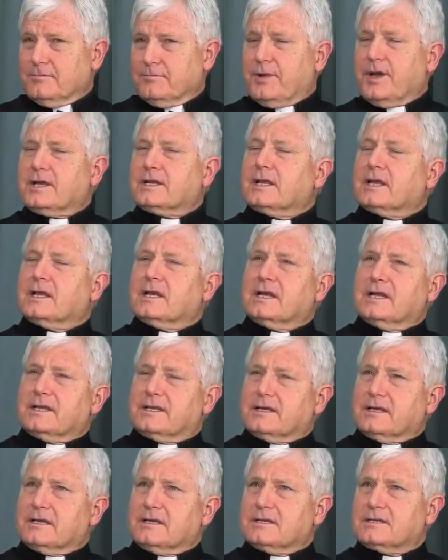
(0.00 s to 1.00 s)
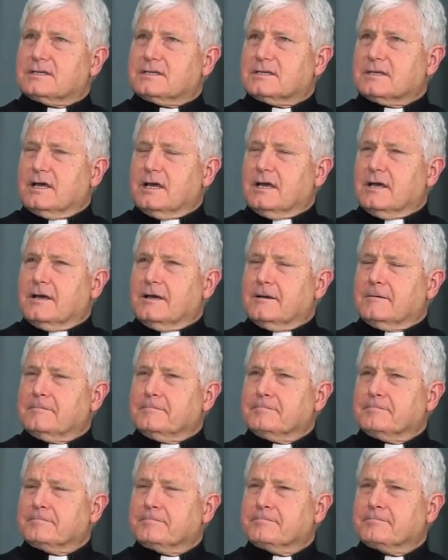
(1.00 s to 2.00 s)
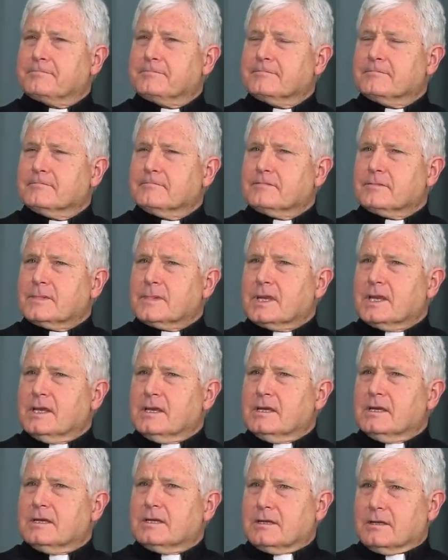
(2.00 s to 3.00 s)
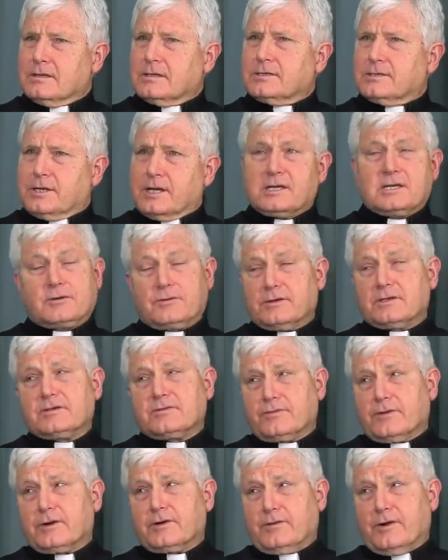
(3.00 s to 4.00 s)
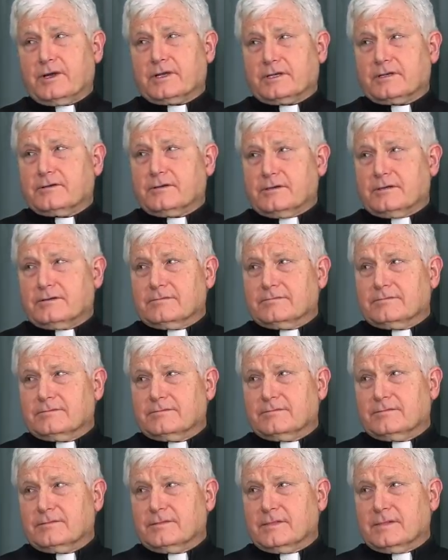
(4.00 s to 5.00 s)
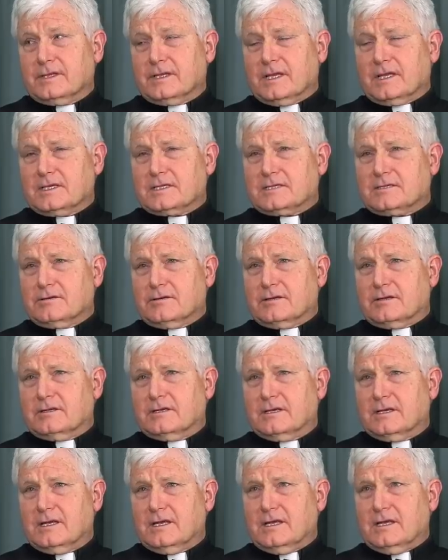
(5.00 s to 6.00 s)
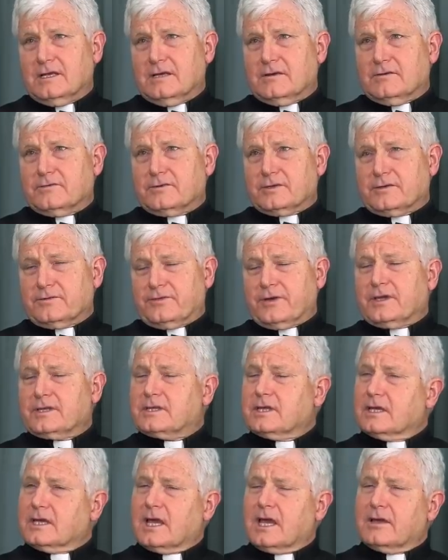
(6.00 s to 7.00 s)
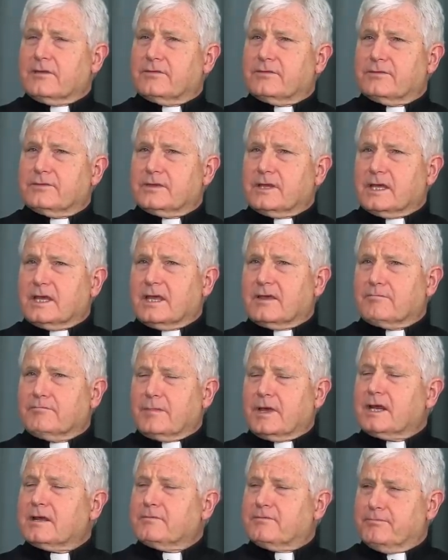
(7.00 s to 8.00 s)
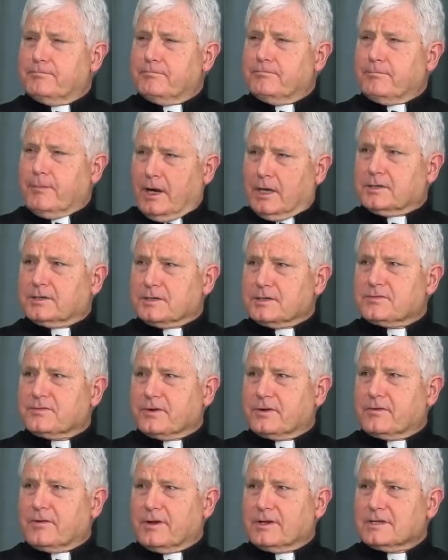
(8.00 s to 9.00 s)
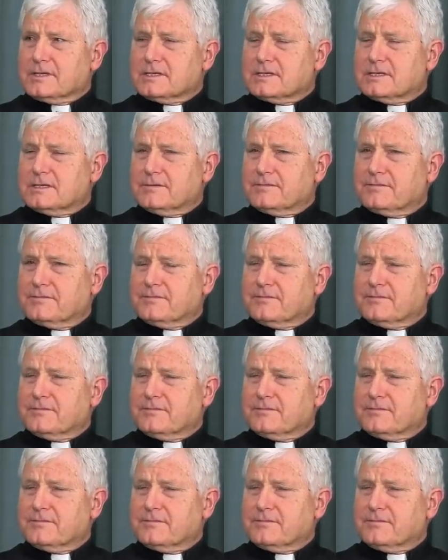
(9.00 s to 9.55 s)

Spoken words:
But in any case, the Jesuits were quite good. They stood for the faith. They gave many martyrs for Christ.